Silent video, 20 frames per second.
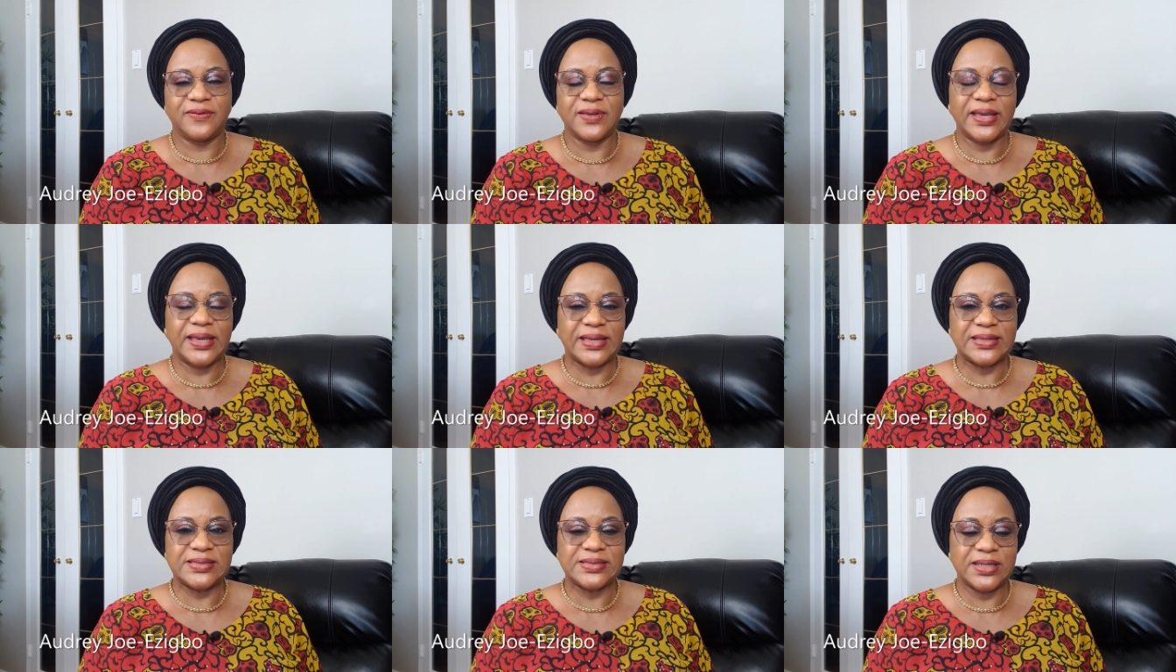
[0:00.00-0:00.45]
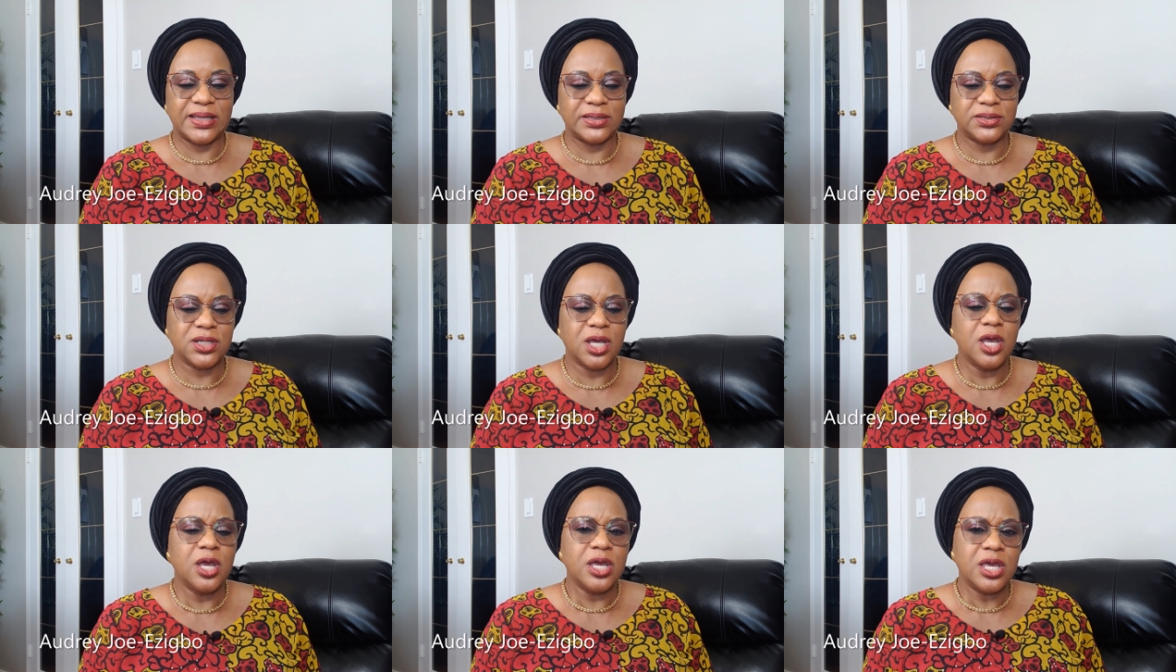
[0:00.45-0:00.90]
Like I
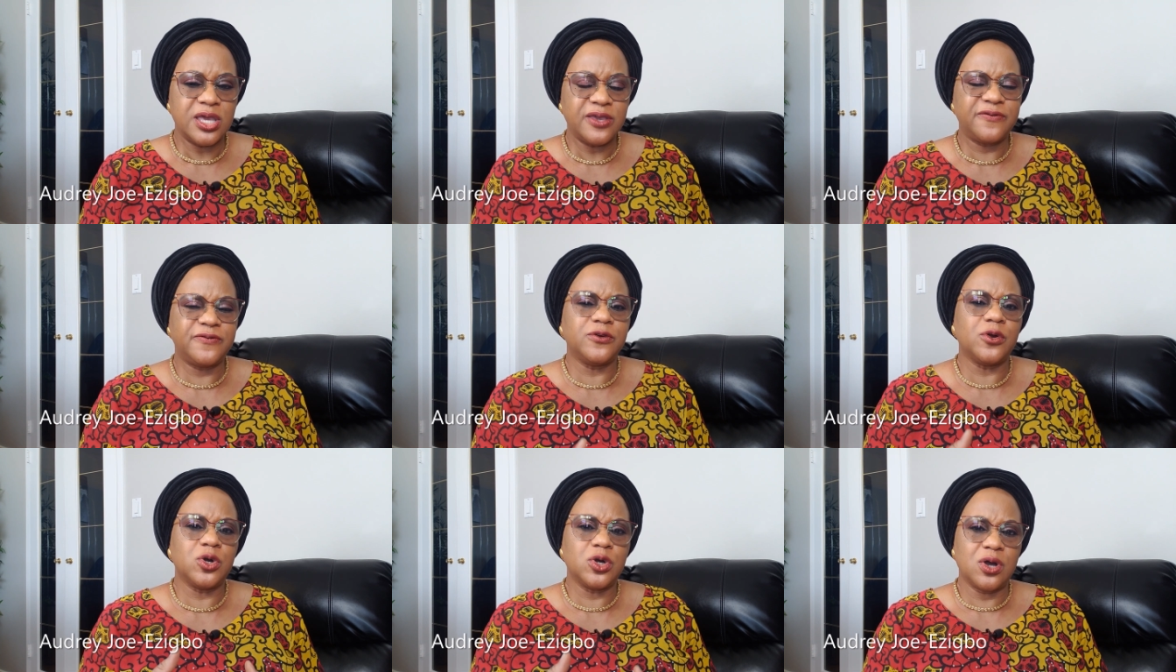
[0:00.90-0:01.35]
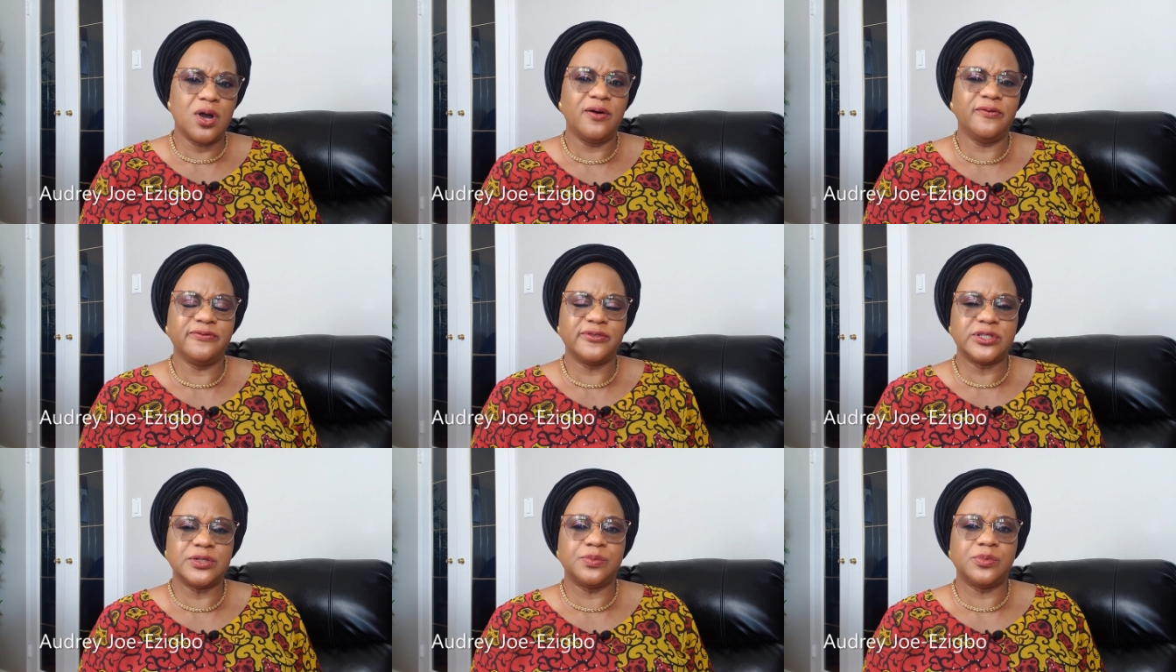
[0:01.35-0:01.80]
said, if you're
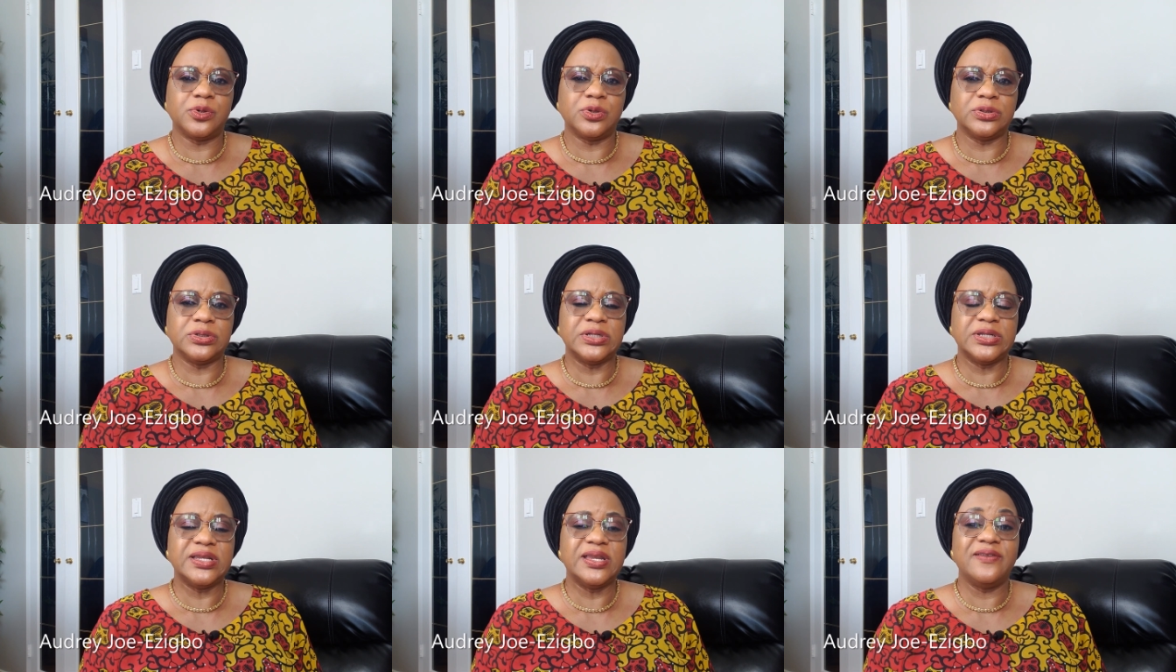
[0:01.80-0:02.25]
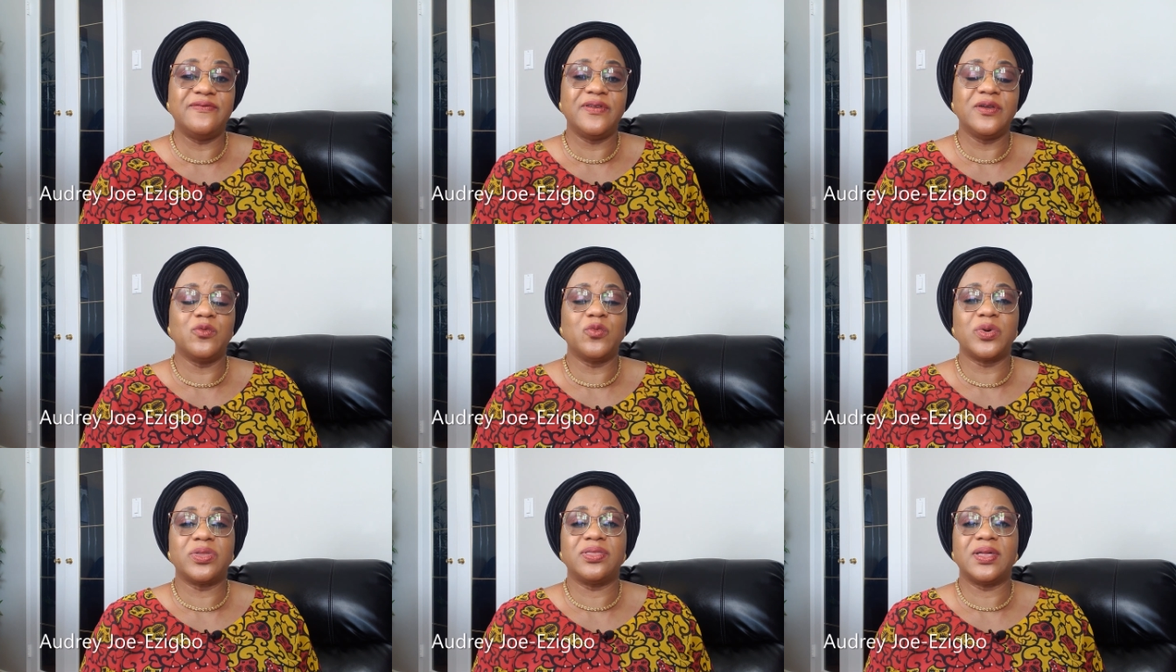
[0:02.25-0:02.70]
comfortable
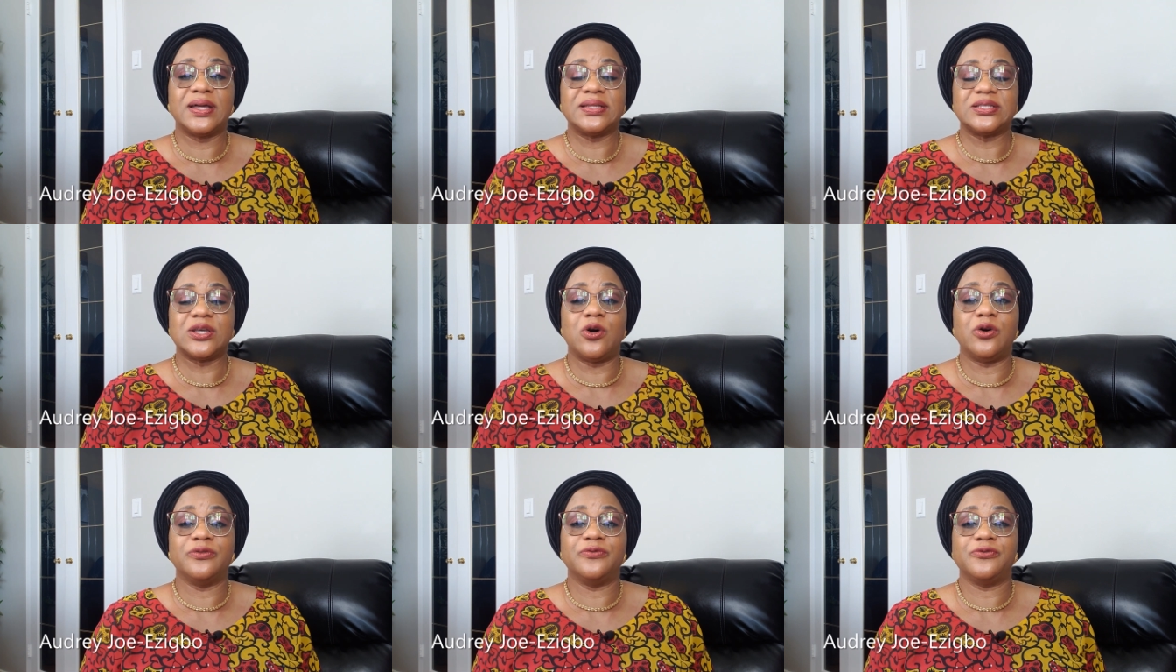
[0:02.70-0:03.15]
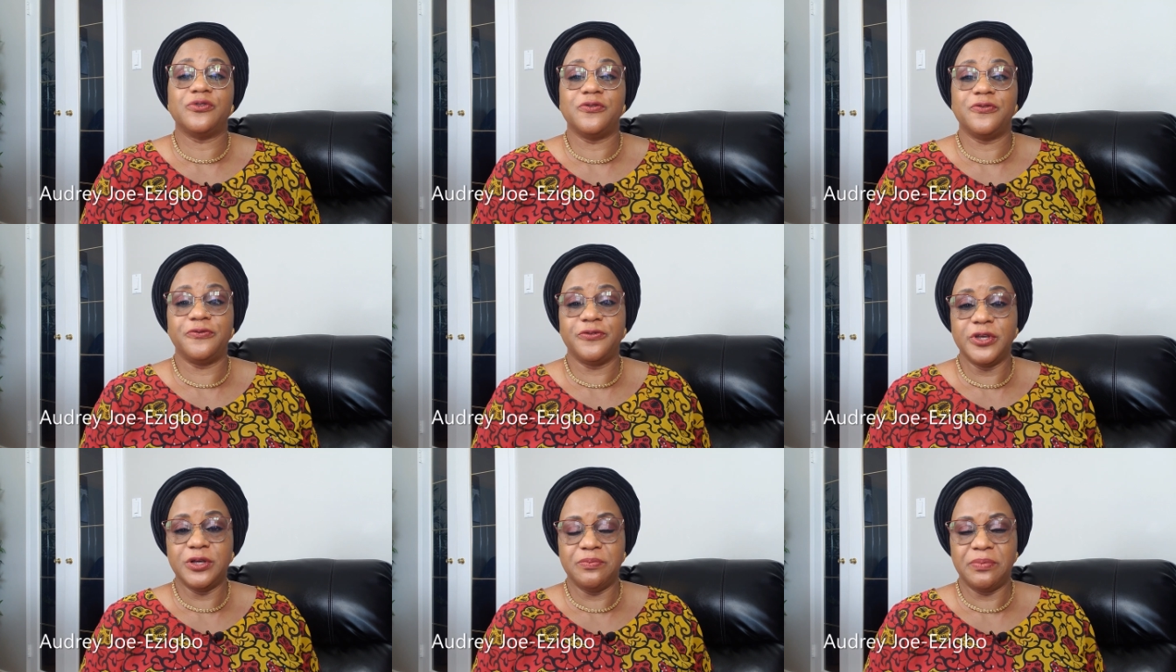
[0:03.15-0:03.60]
living with that
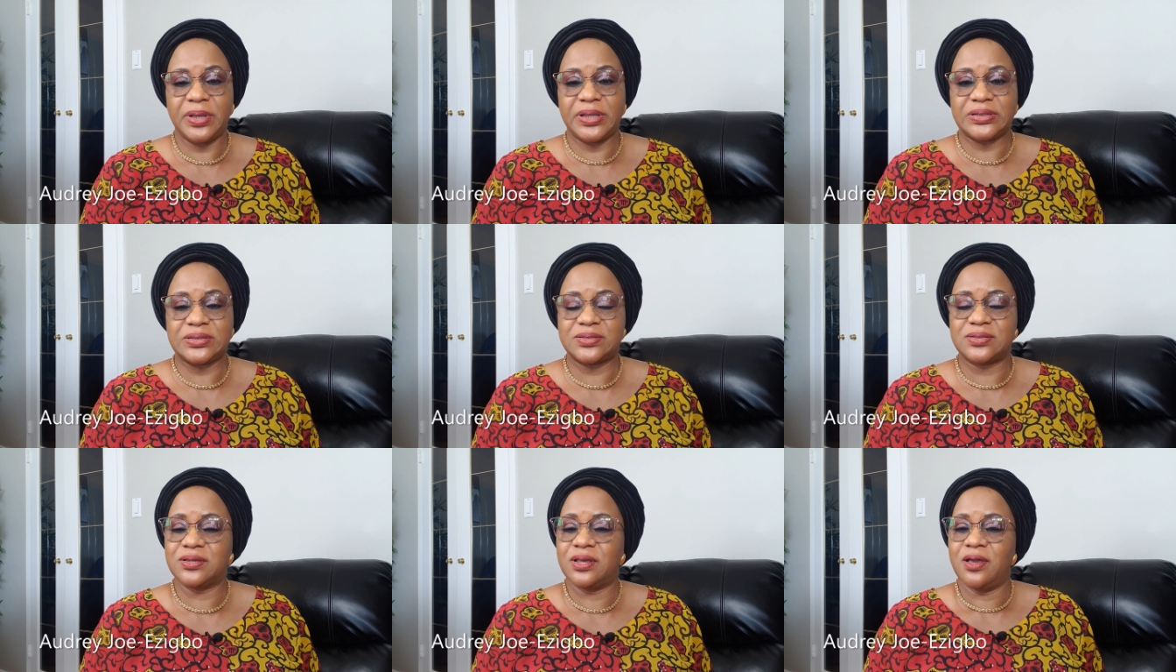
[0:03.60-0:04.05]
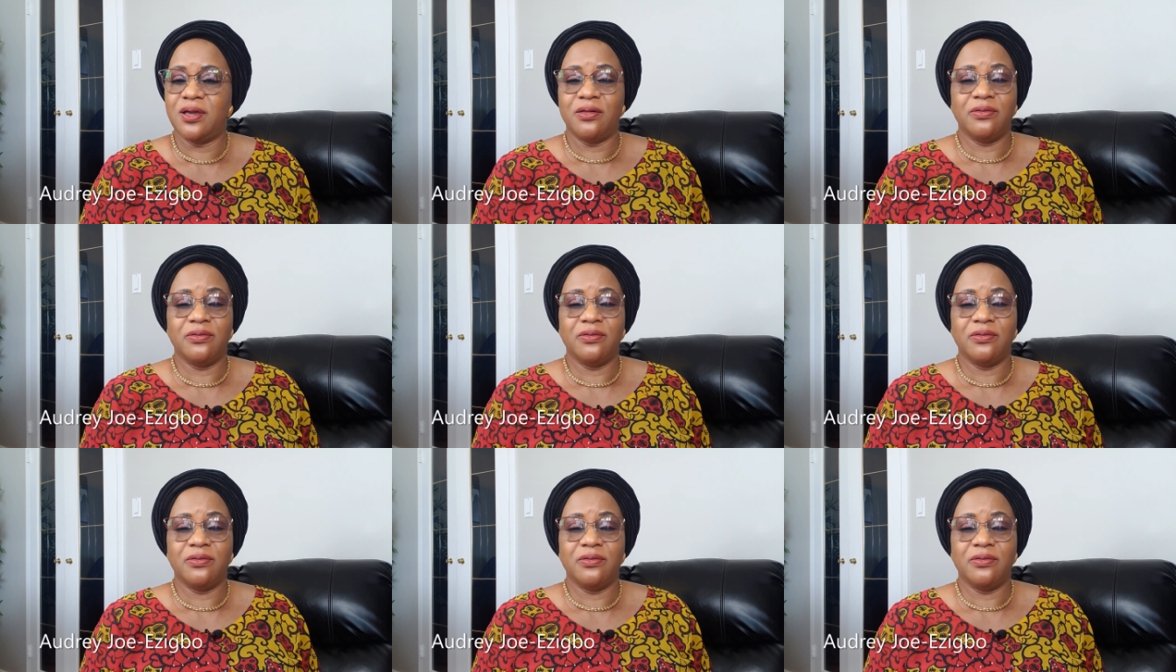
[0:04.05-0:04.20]
unfulfillment,